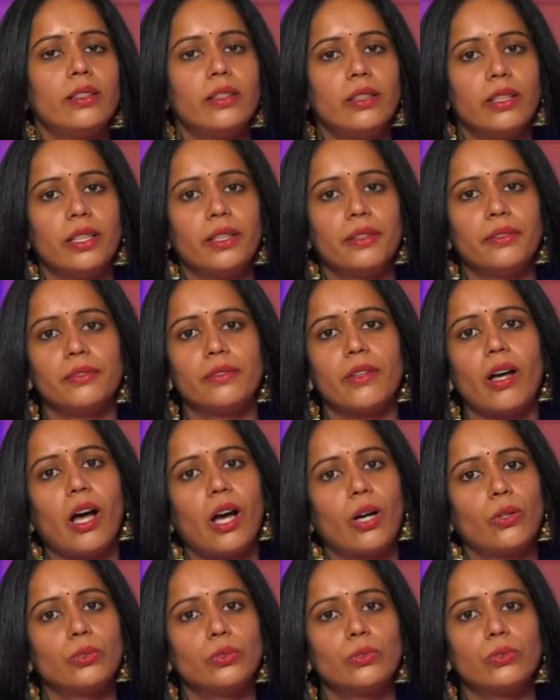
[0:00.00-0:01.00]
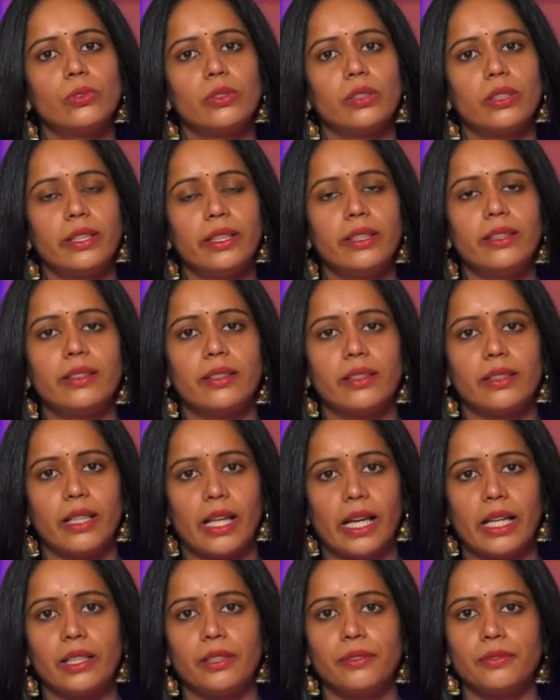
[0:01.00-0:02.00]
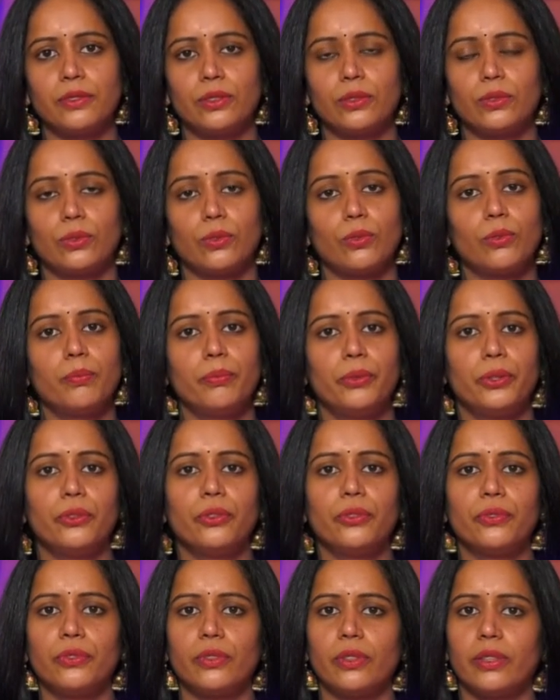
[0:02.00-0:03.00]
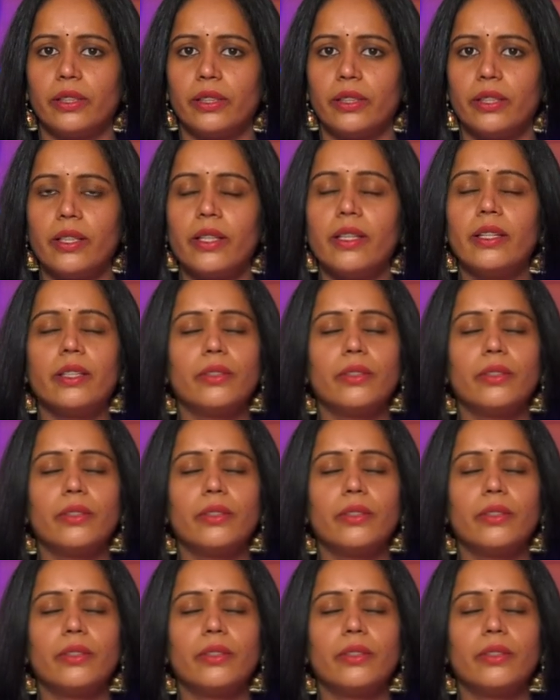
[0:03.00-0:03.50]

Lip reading: live, how to lead life so beautifully.